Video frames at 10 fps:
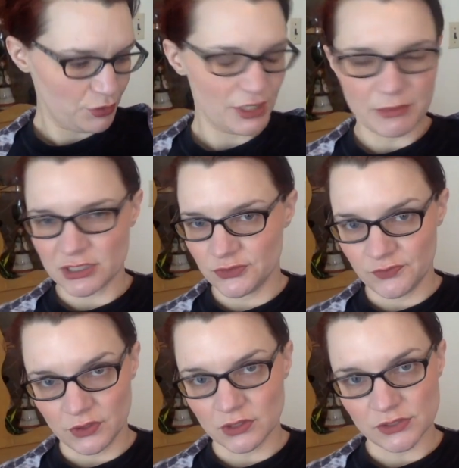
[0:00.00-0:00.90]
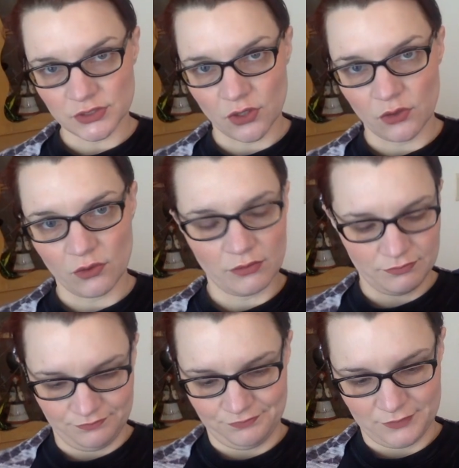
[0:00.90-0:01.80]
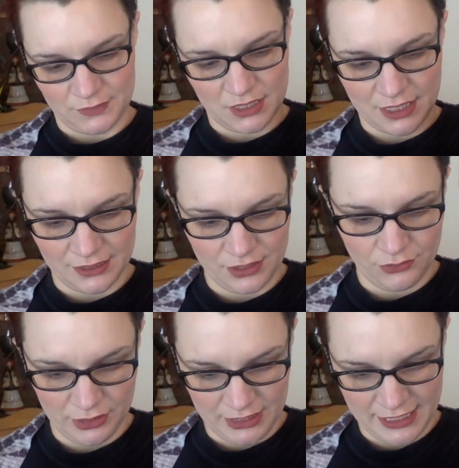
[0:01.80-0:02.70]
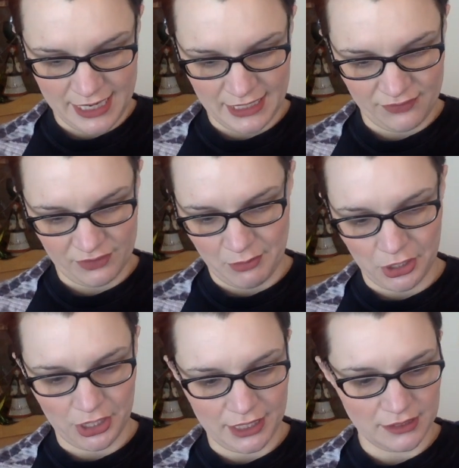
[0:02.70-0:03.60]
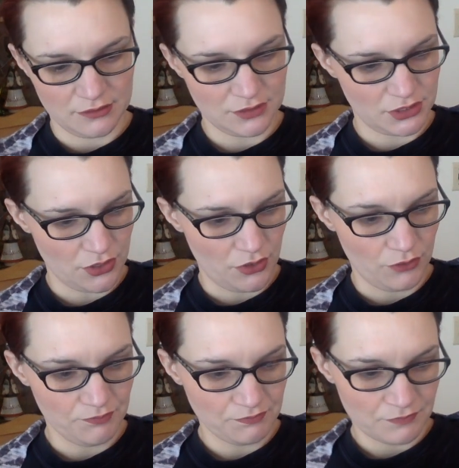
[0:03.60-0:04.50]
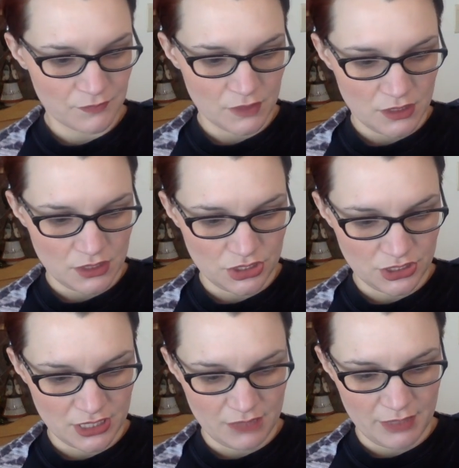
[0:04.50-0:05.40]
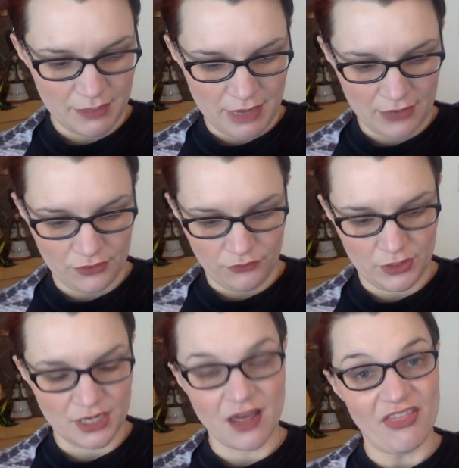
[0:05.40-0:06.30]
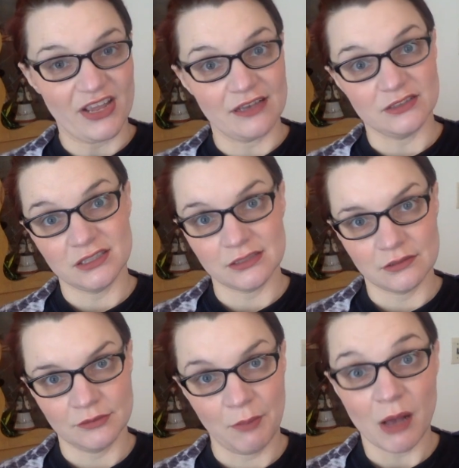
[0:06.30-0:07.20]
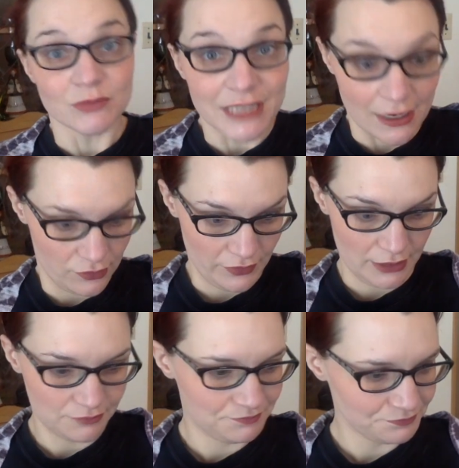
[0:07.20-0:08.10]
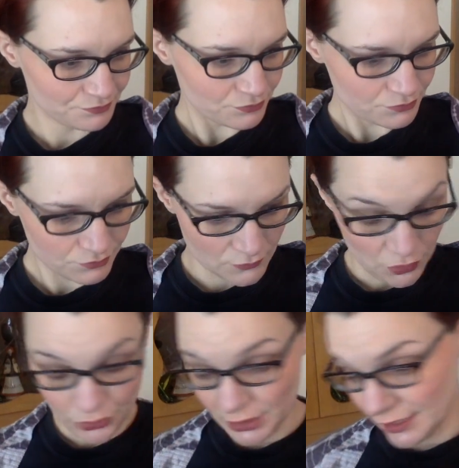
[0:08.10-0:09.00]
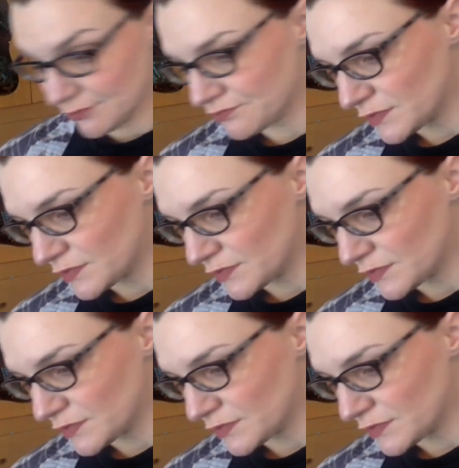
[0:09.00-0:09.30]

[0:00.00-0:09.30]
pretty much full, so and you really can't even mark it. So it's just going to be a matter of when nothing else pumps out of it, really.